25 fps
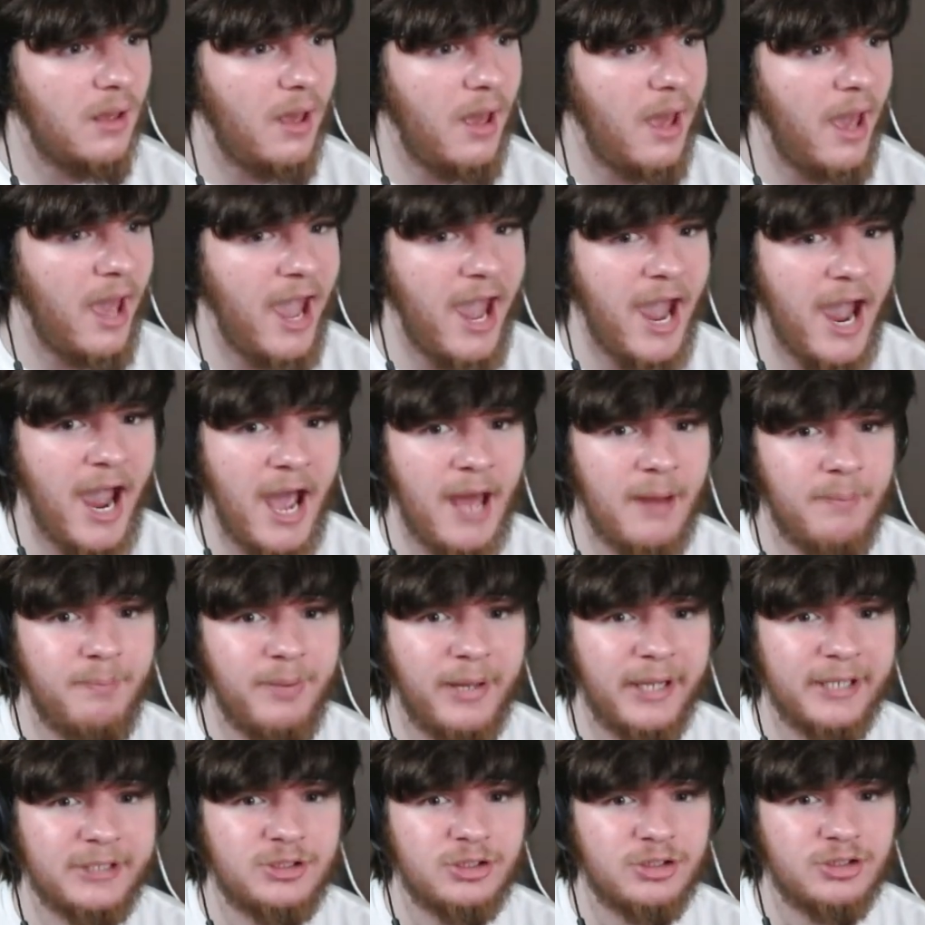And
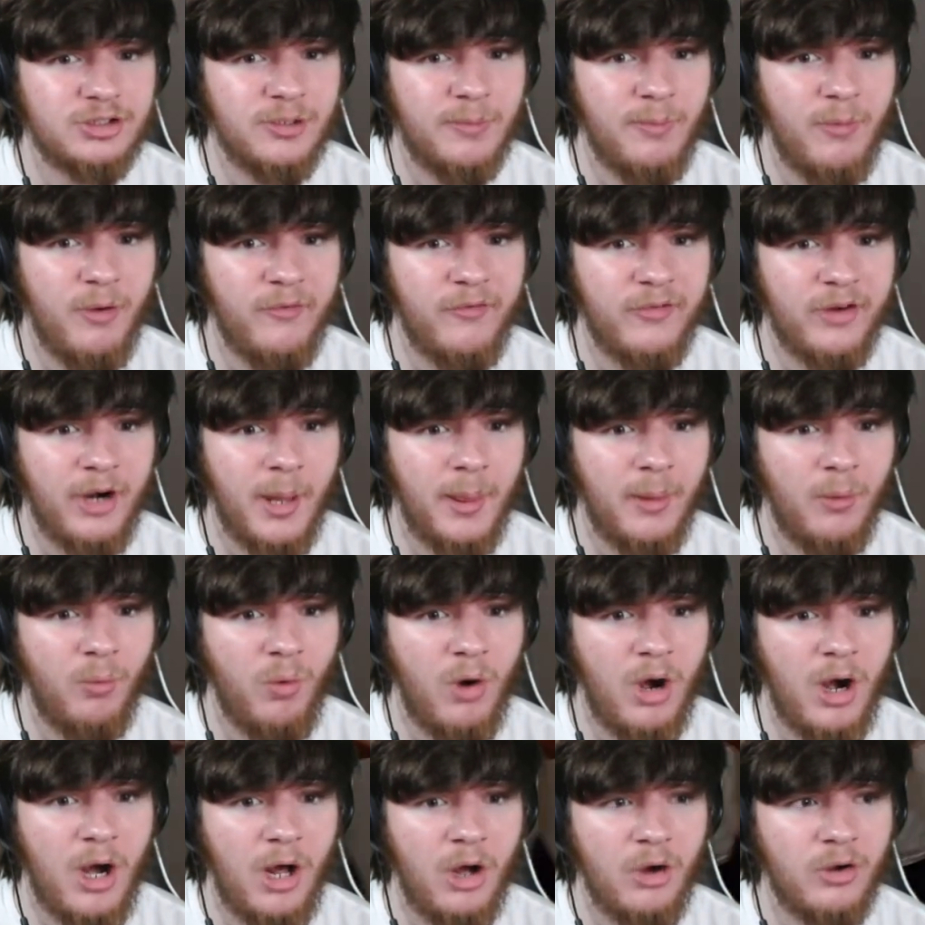pictures are moving on the
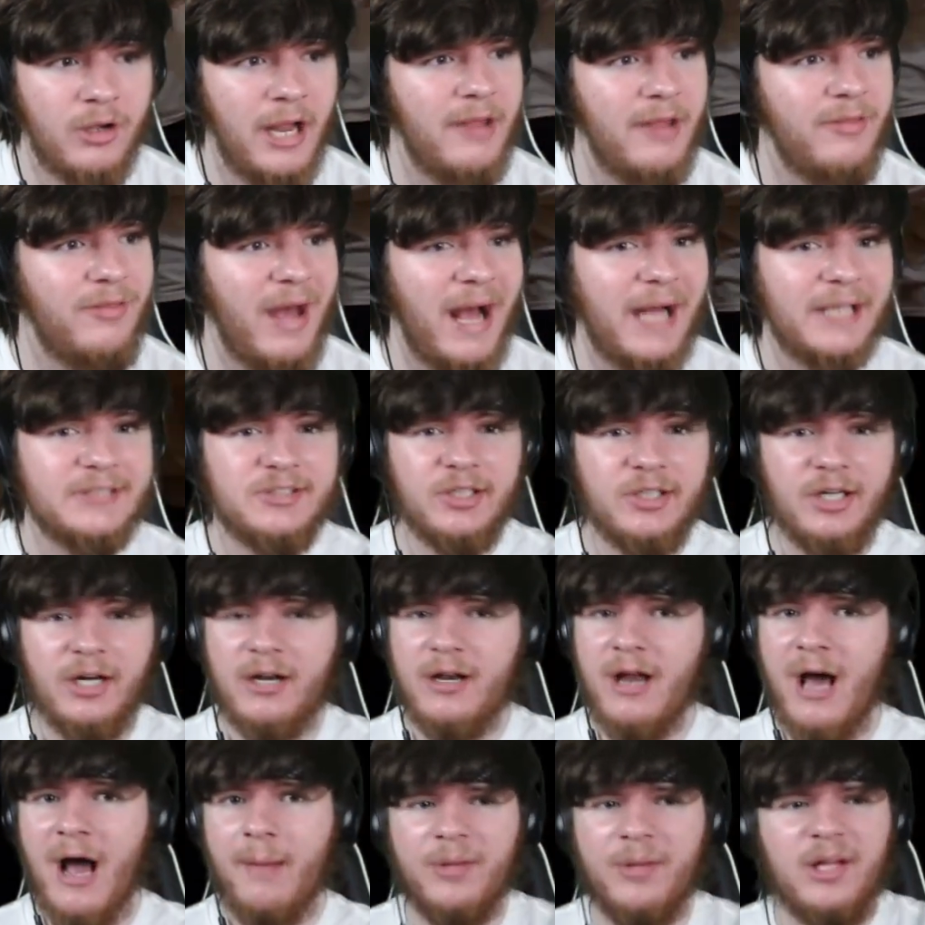wall. Okay, that's an
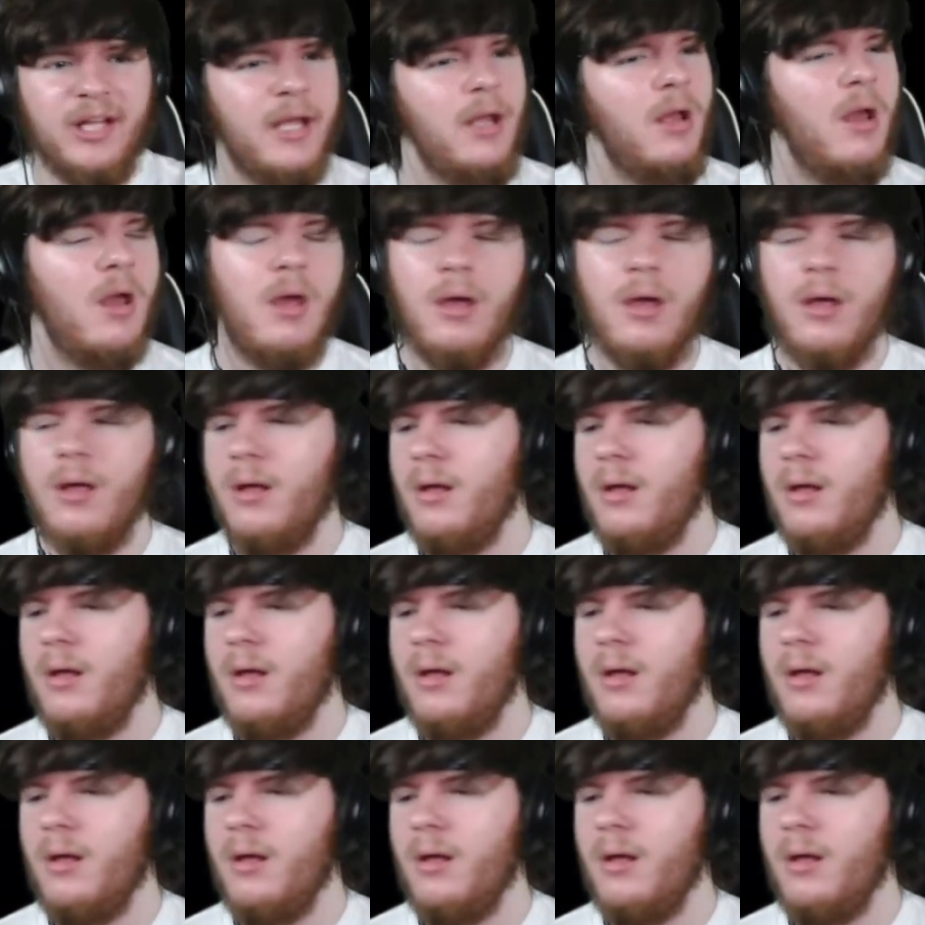anomaly.